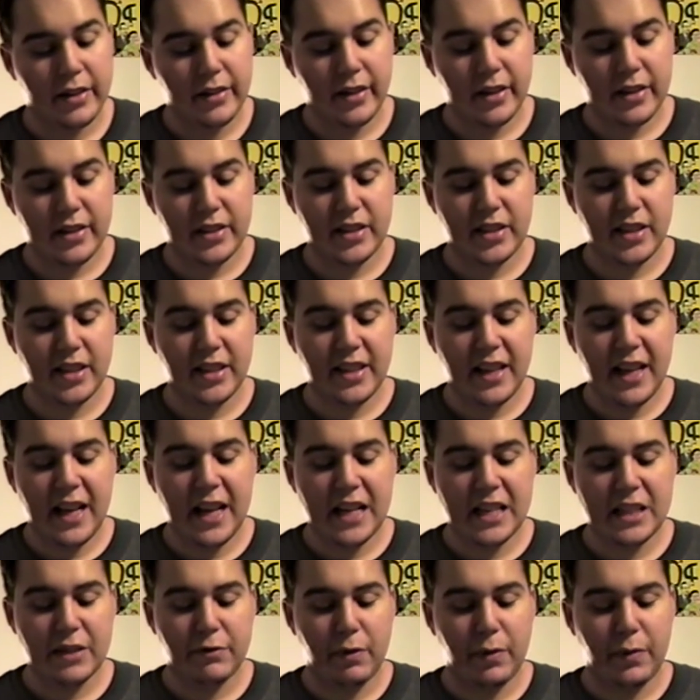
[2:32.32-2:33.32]
The sun
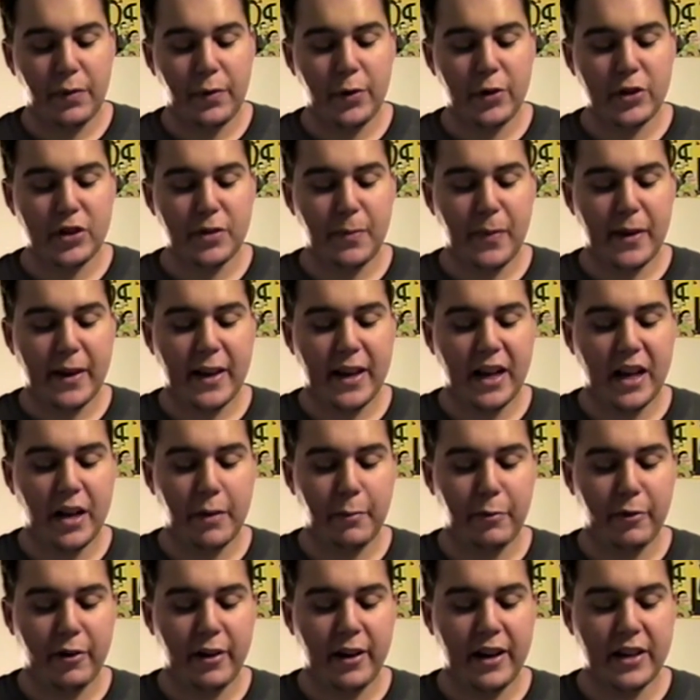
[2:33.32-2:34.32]
has refused to be
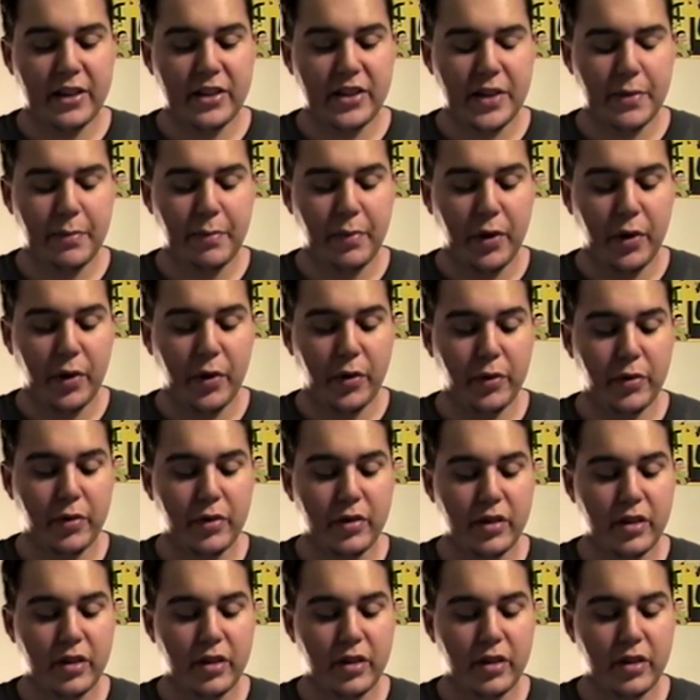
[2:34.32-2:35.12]
comprehensible.